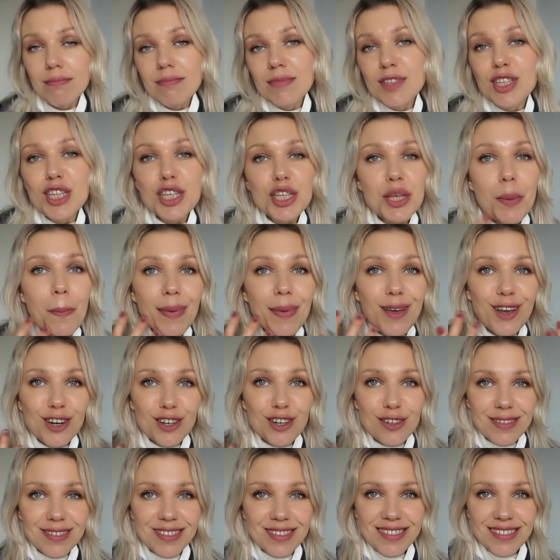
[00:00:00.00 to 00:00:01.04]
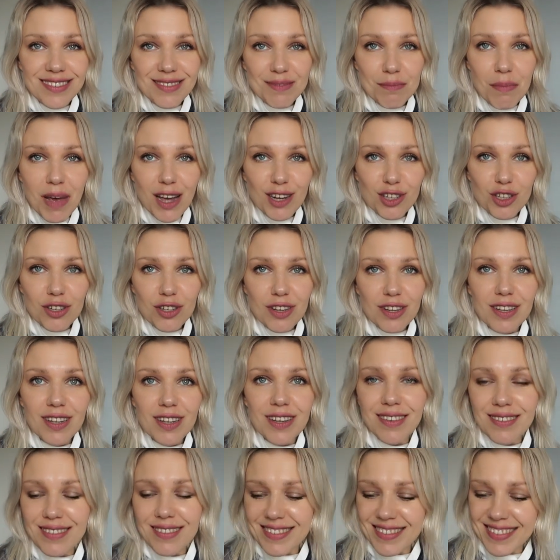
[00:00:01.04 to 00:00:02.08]
disappears magically
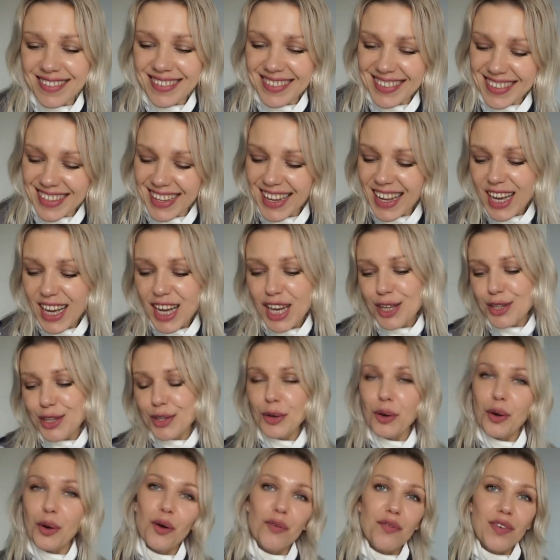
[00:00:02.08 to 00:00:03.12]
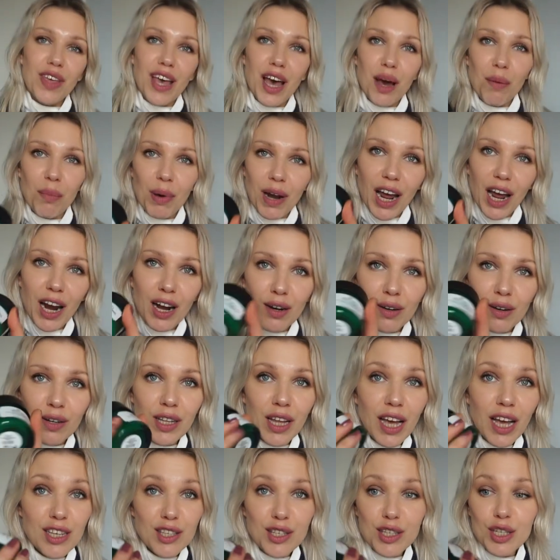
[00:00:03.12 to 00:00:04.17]
sort of, yeah. But
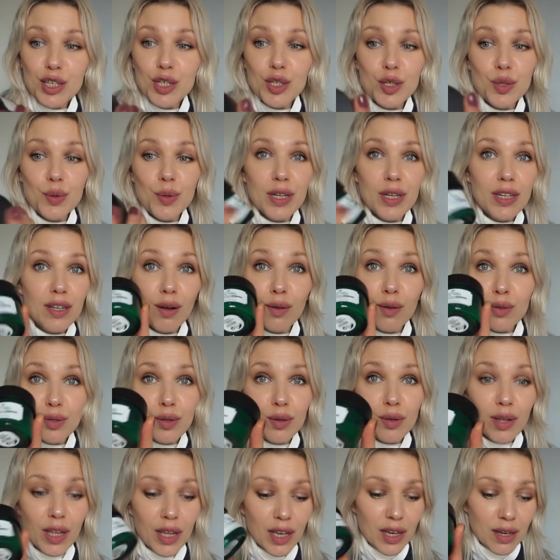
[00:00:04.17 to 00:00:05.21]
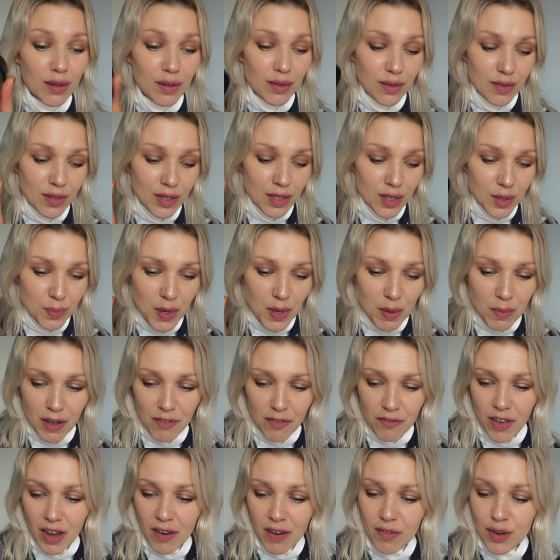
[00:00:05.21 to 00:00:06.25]
I stick to it also, like it's been my
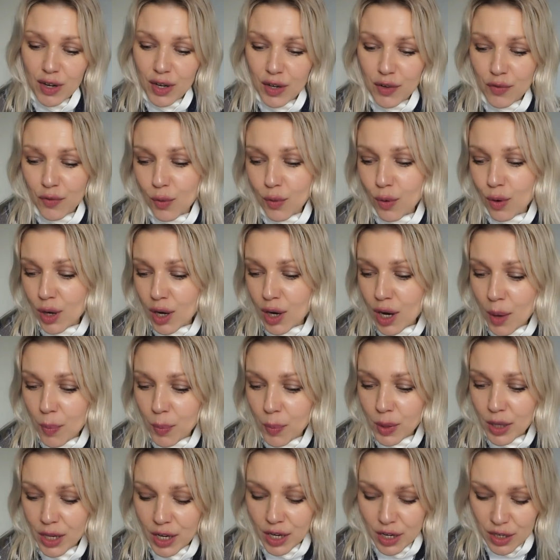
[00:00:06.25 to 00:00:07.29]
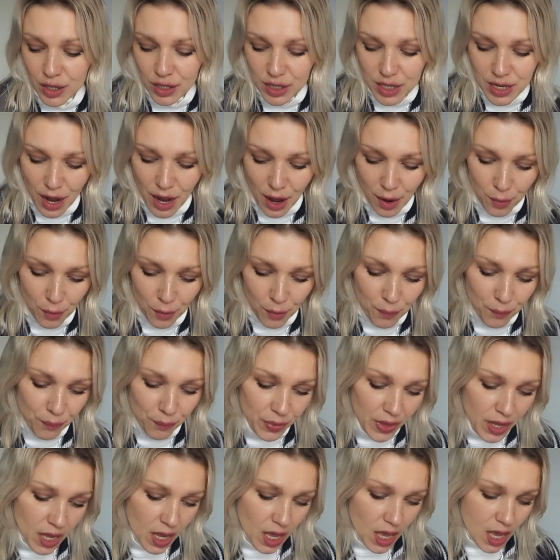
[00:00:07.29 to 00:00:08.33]
favorite for a couple years now.
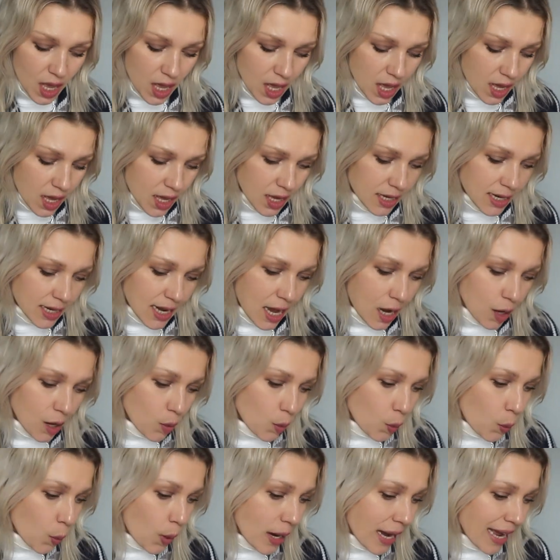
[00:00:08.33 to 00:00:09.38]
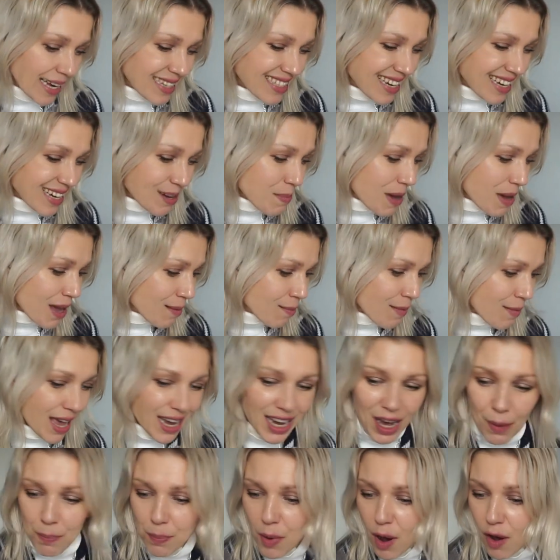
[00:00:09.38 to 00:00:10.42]
Now when I take my
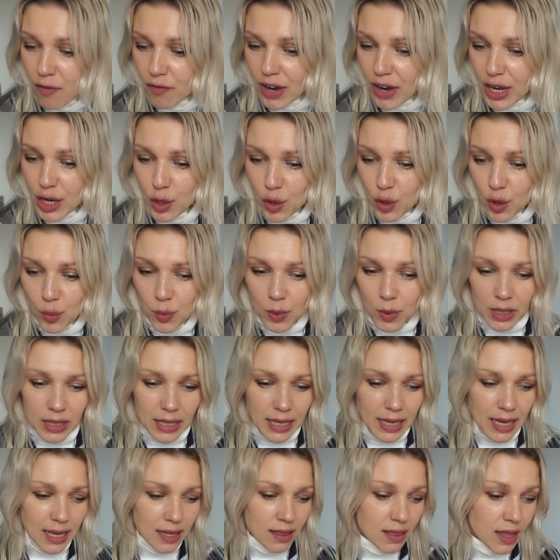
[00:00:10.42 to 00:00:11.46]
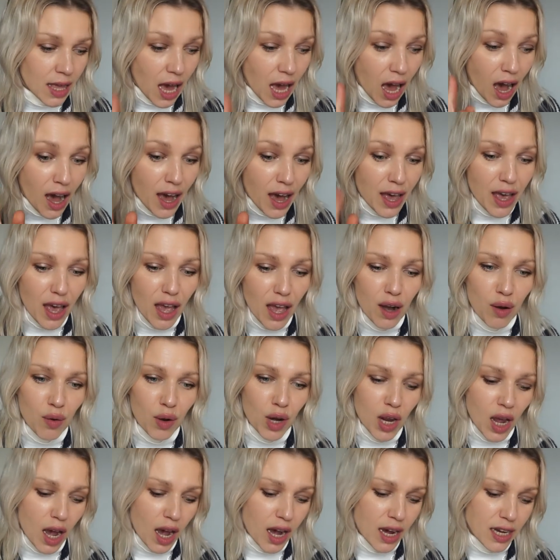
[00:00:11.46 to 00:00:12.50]
makeup off, I normally the eye
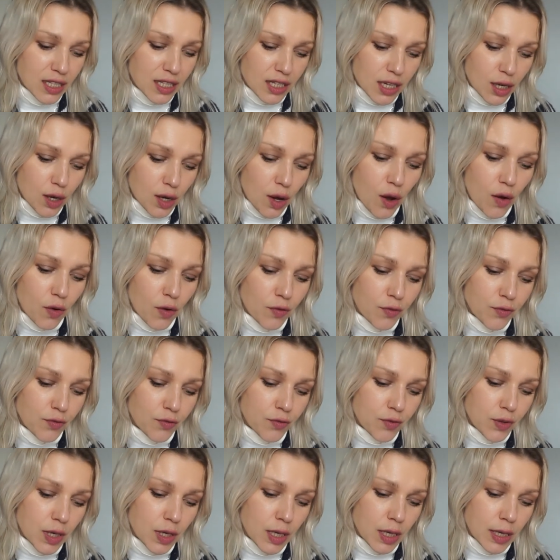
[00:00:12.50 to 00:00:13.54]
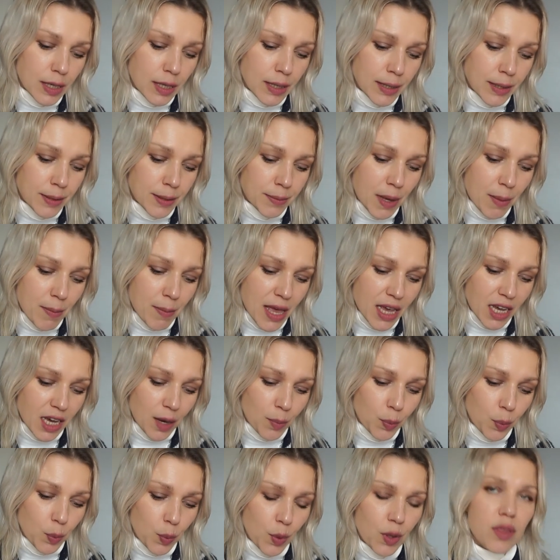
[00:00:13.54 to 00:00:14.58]
area I take off my
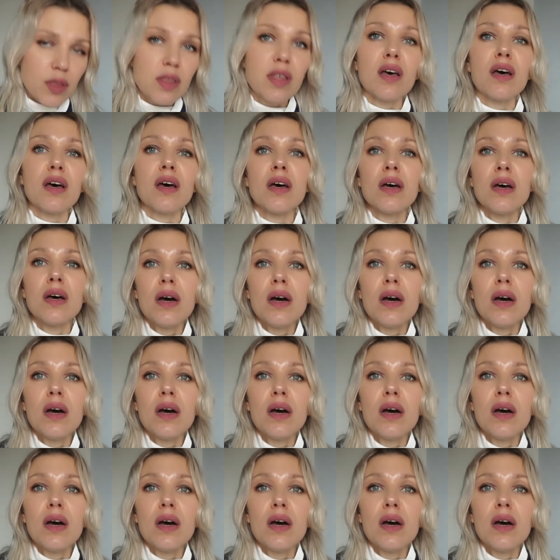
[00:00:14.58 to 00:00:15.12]
makeup with the